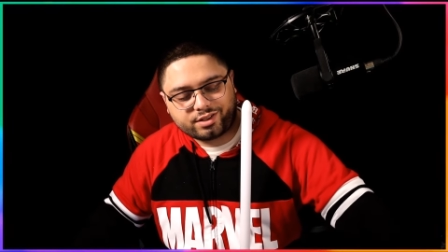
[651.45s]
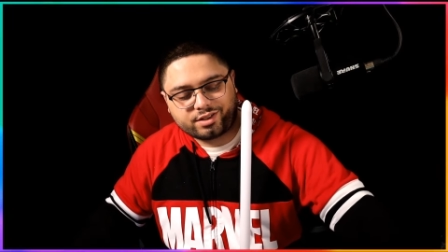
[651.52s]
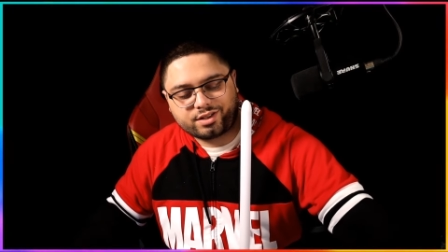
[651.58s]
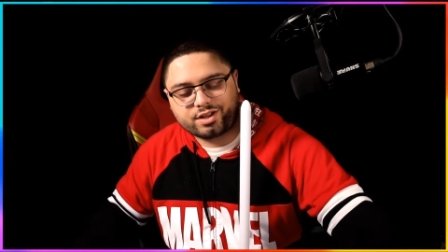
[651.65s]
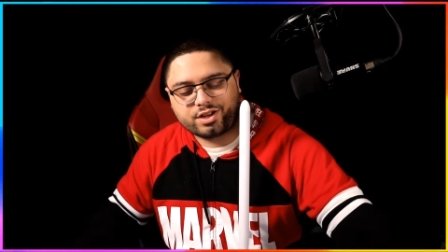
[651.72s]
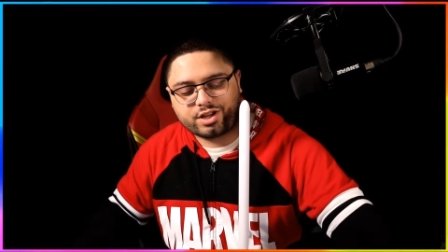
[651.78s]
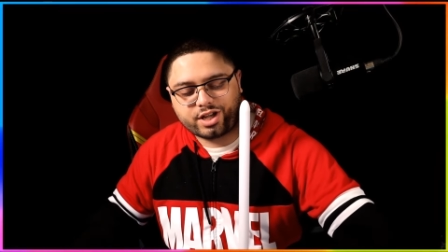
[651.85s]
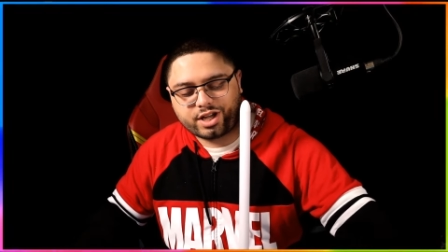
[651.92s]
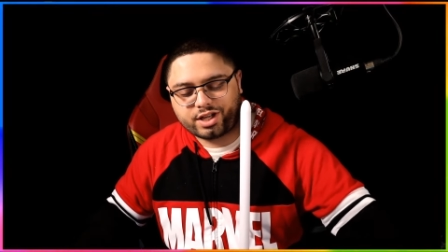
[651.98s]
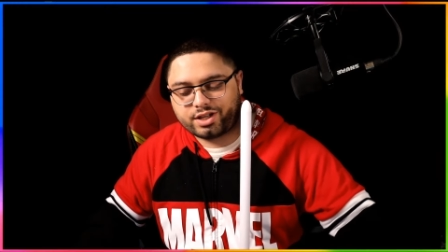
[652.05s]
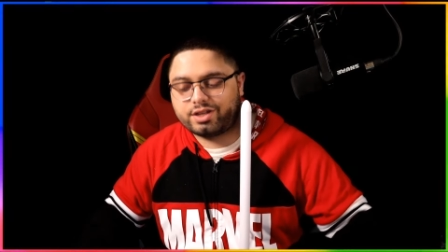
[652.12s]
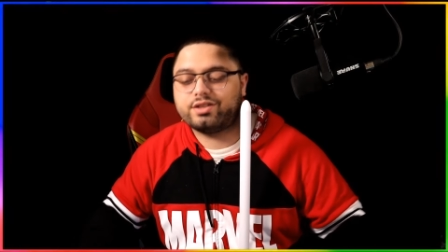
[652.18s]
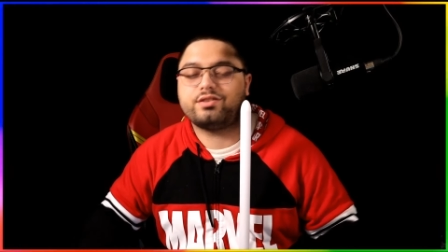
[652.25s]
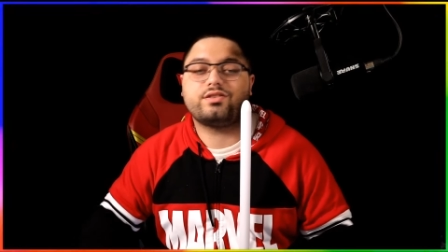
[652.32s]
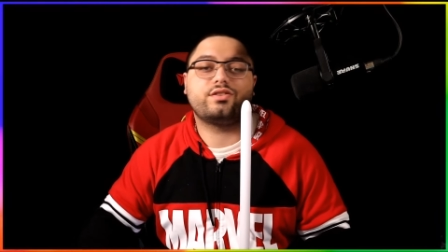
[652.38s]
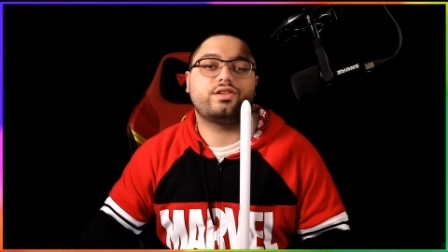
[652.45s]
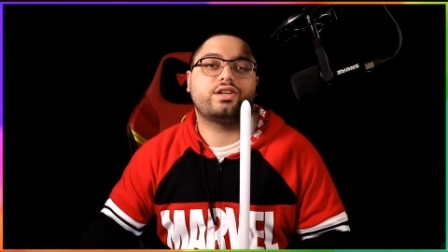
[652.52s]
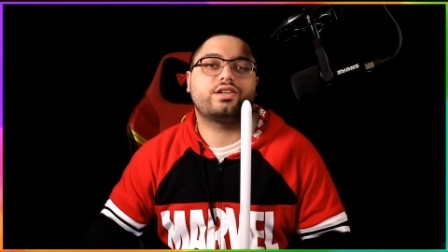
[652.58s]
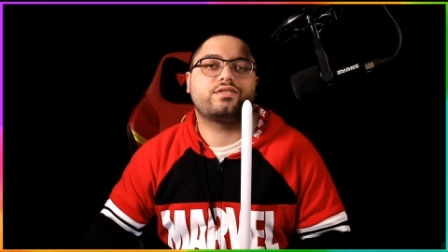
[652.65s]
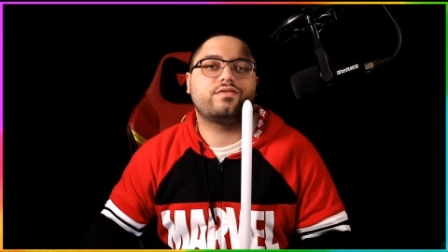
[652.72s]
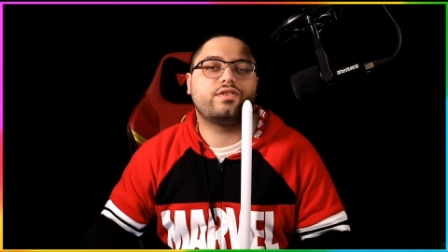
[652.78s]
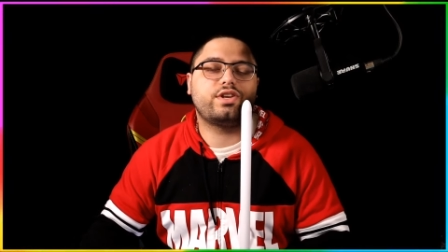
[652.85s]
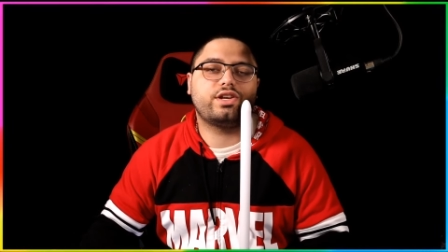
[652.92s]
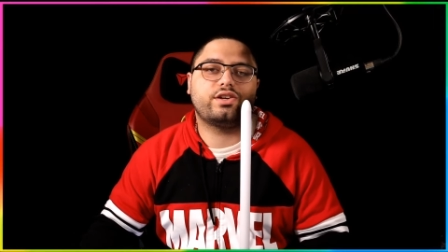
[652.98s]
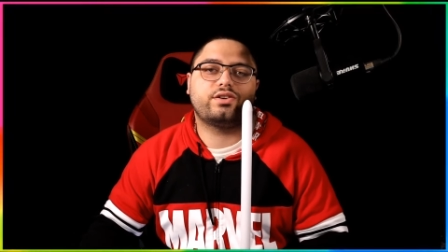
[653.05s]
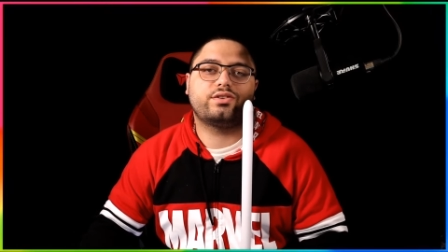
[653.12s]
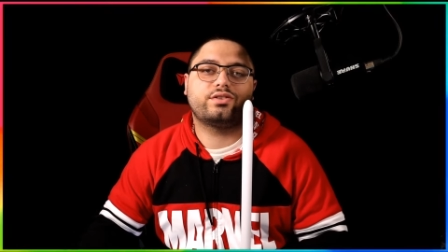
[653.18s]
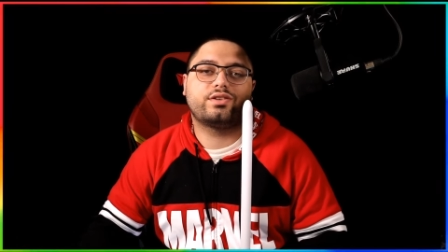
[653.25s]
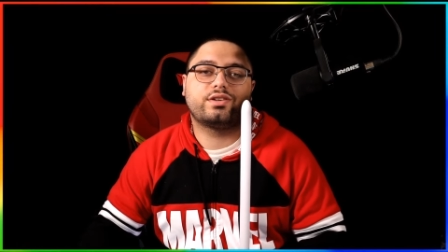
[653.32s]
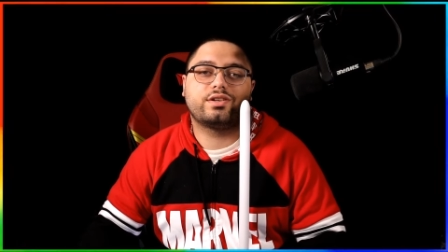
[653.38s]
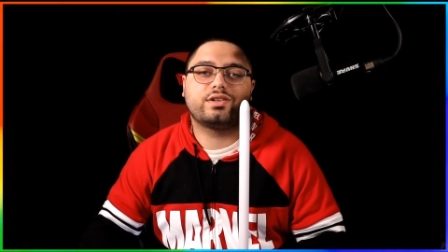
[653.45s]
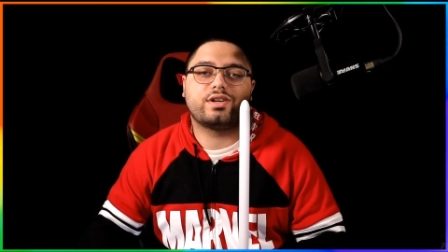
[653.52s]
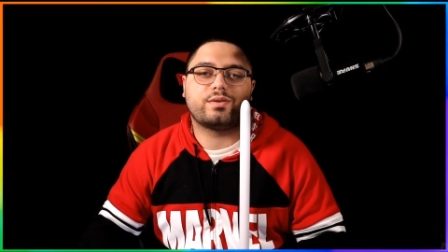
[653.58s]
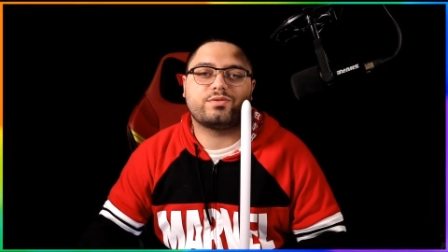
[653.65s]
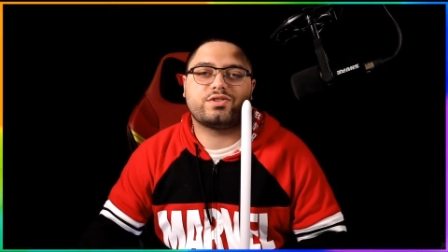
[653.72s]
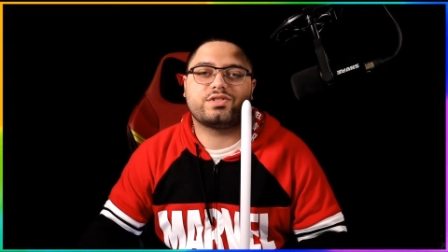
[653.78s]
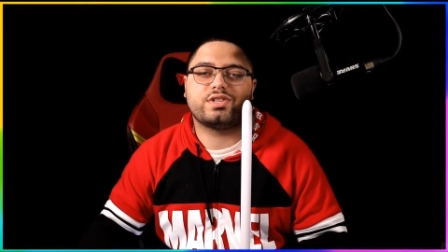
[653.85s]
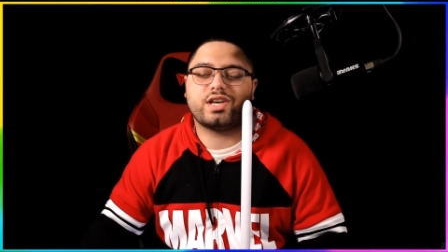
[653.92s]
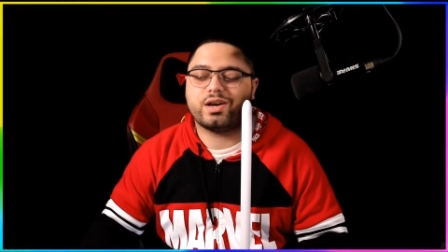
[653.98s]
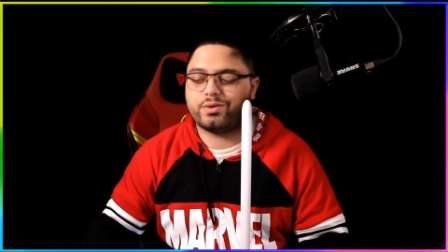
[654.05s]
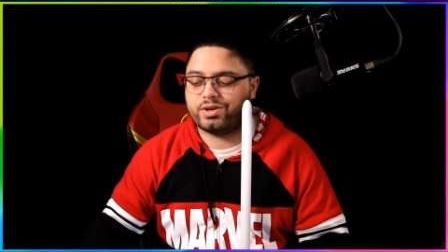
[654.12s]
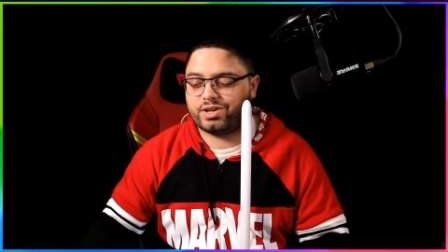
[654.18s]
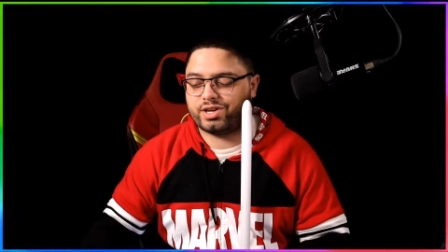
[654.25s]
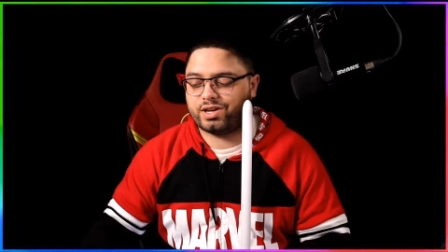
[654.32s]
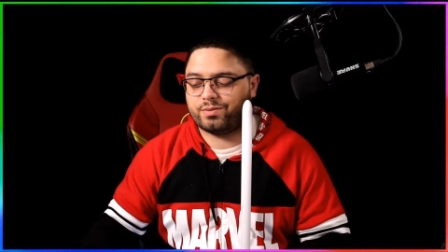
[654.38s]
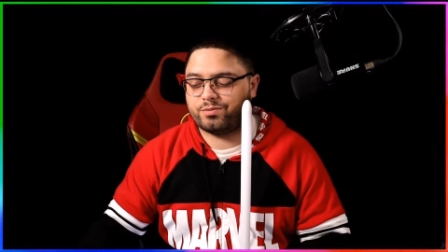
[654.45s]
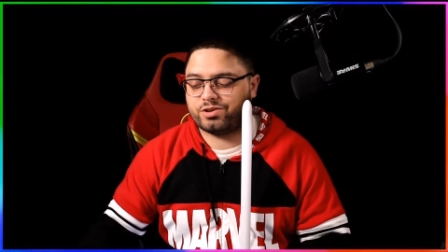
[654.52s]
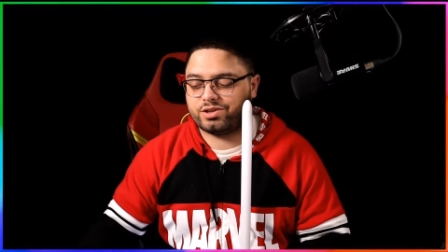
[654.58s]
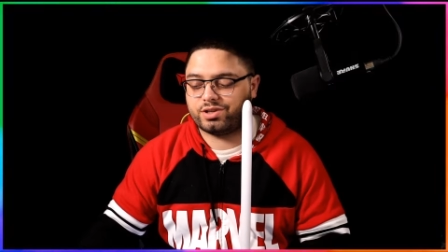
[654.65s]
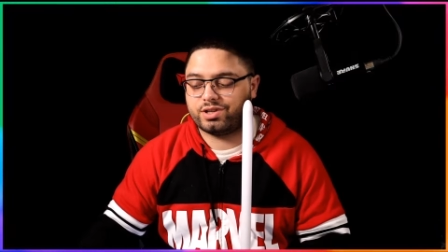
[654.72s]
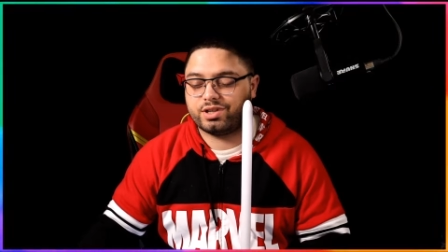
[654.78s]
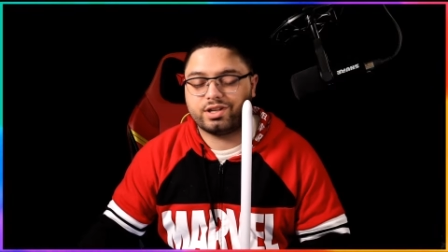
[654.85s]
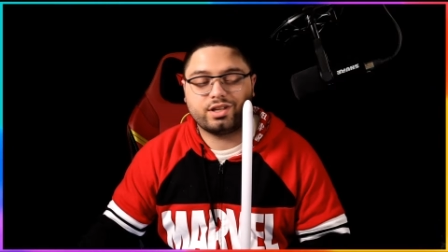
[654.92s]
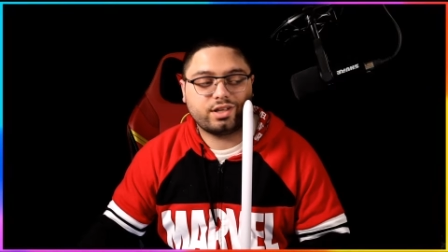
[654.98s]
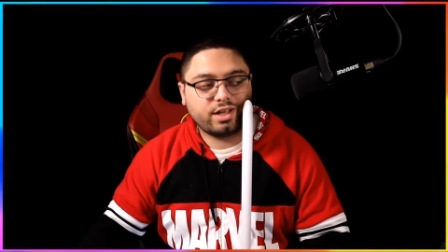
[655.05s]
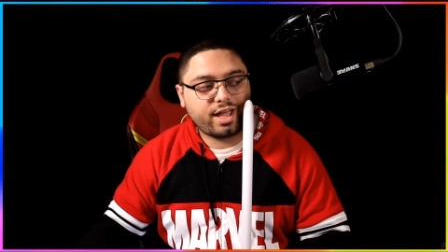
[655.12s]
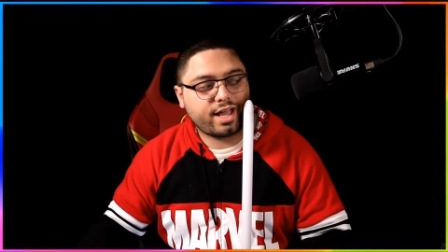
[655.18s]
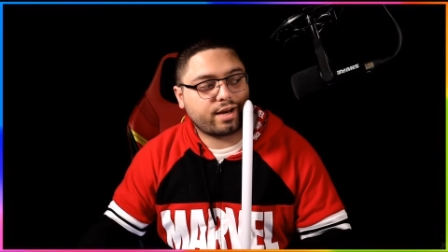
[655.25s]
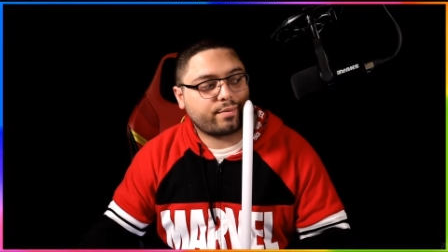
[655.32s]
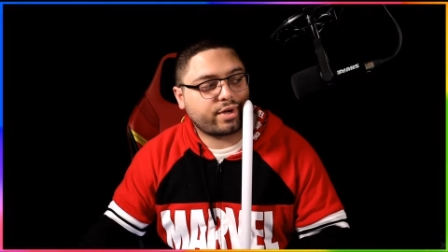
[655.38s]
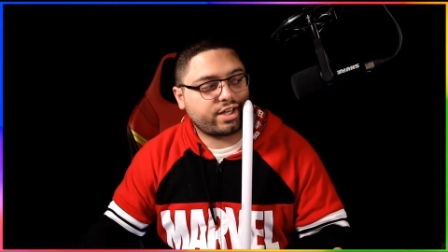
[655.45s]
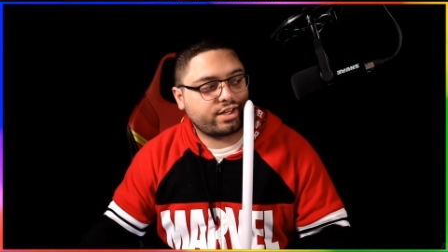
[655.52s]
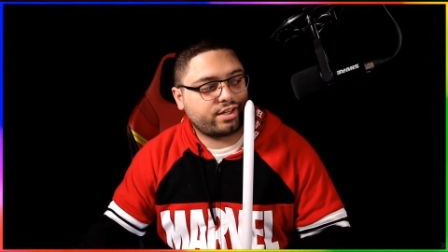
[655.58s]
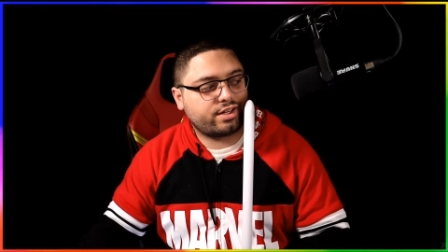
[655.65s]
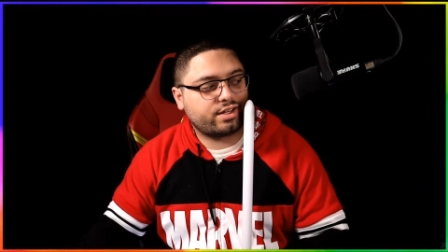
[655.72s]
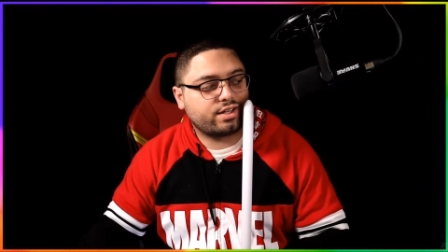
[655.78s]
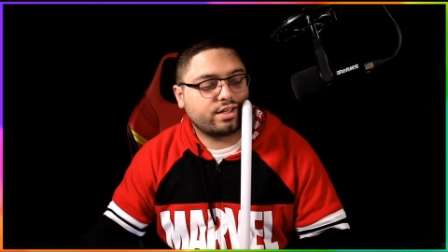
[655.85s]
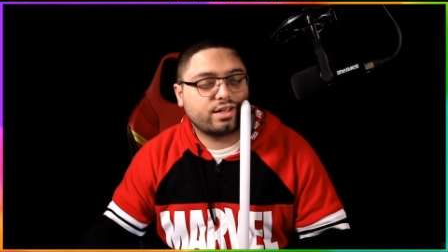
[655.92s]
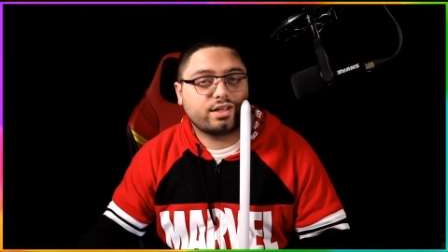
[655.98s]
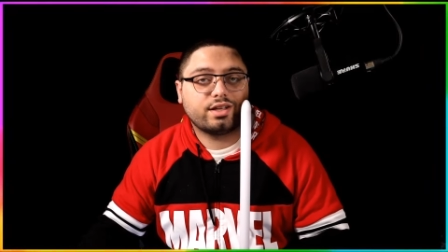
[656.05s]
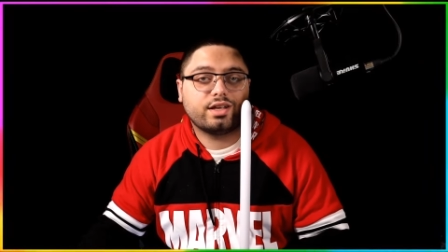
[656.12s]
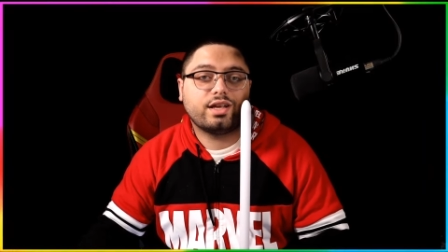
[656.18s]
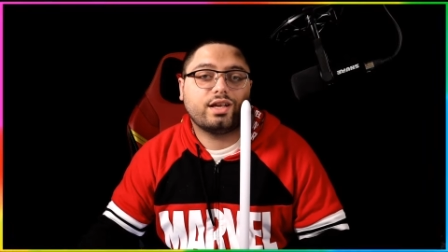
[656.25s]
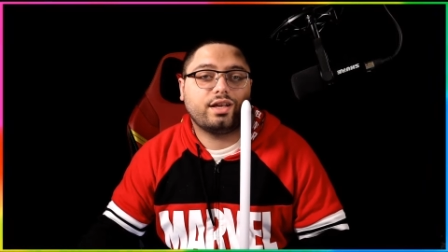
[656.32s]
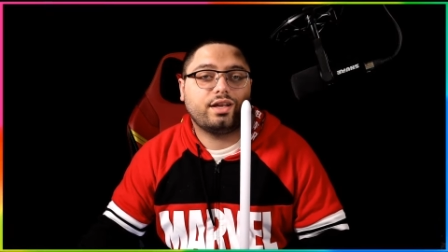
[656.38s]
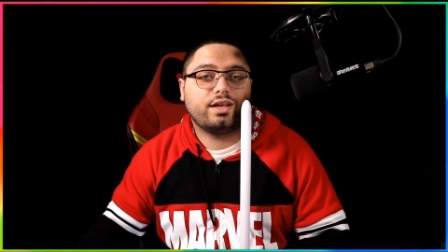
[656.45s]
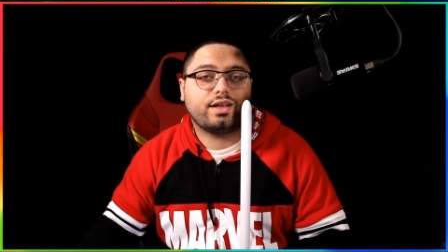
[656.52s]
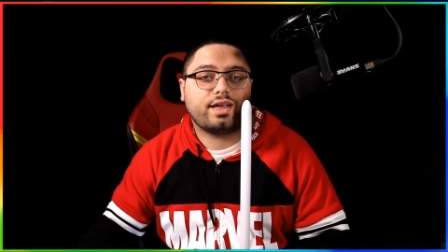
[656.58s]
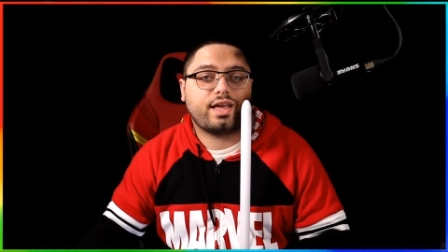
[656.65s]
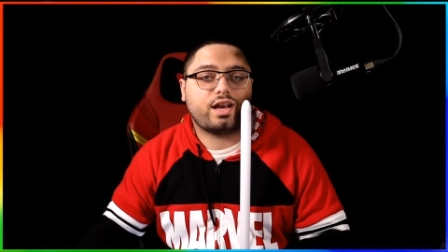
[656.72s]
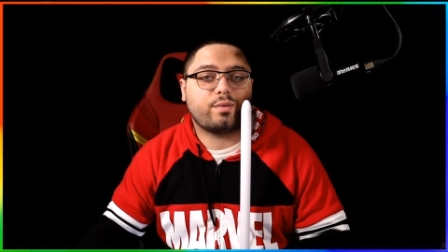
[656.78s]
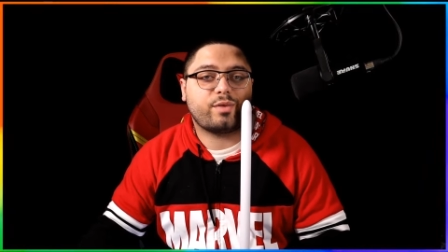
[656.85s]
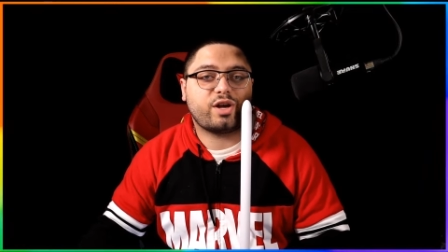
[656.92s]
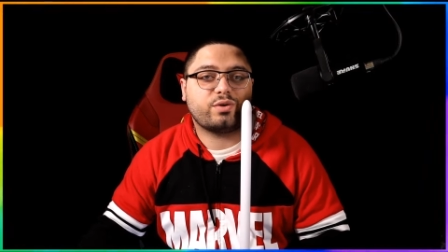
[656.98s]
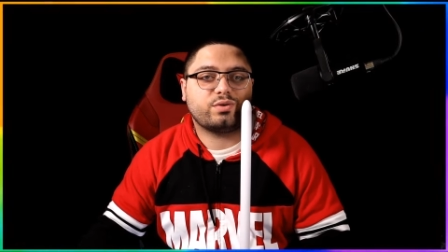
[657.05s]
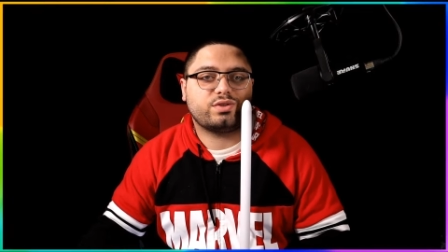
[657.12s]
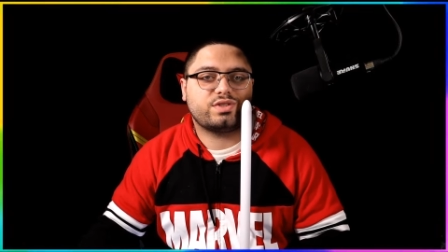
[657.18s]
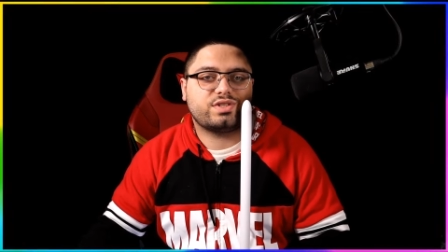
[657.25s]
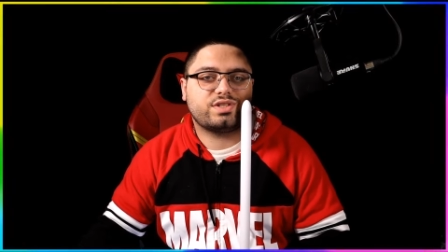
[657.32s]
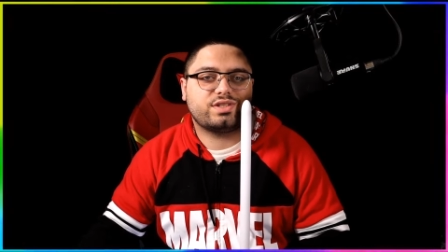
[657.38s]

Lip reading: And yeah, till the next video, I'm just a guy with a camera and a mic, and I'm out.